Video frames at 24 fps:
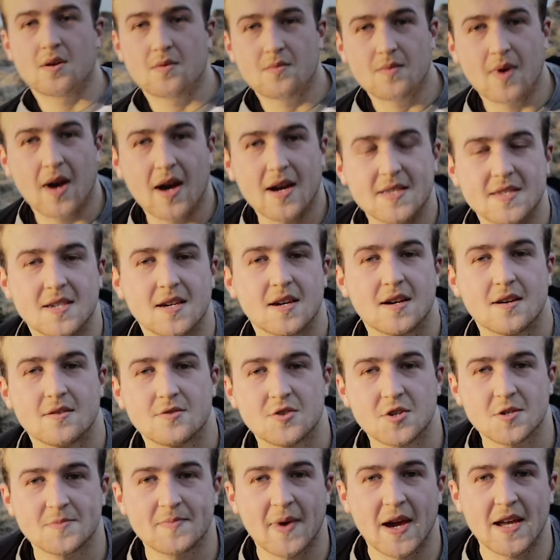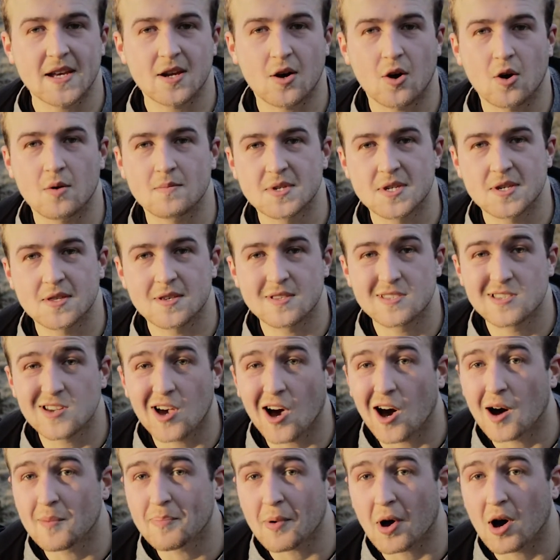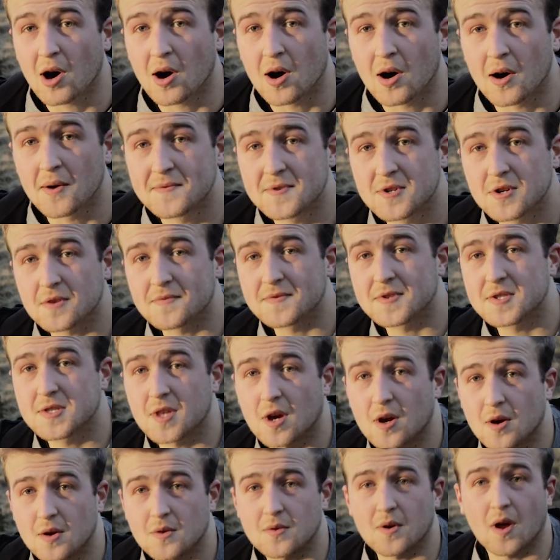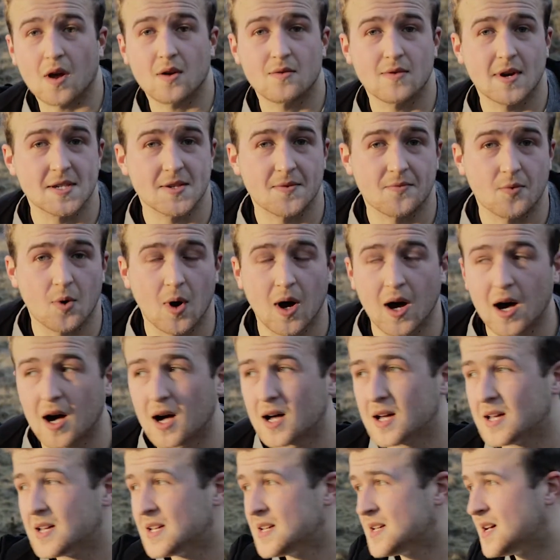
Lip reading: Right, just made it up to the top of Dovestone Reservoir.